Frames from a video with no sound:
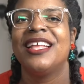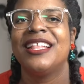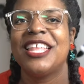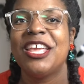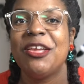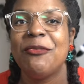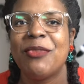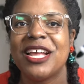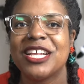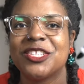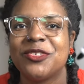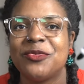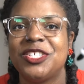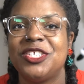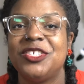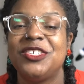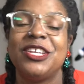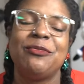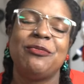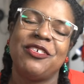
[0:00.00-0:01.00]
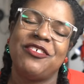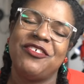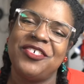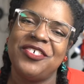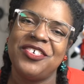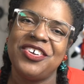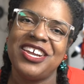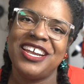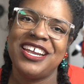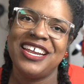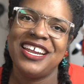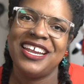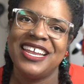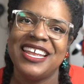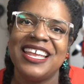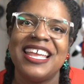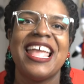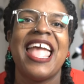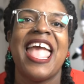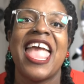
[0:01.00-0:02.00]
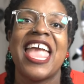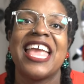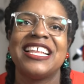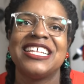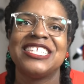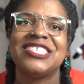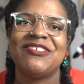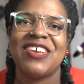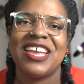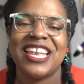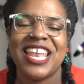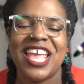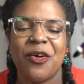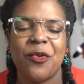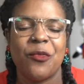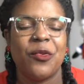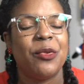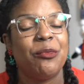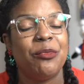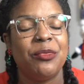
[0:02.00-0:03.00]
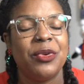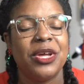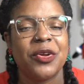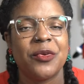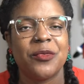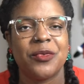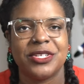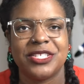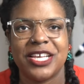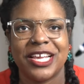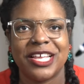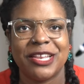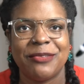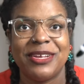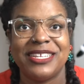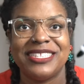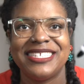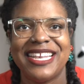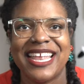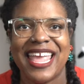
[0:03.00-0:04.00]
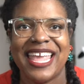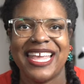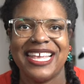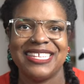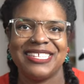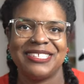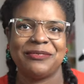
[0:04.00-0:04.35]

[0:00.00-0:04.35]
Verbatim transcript: Think back to what you did before, and let's find out what book we're talking about today.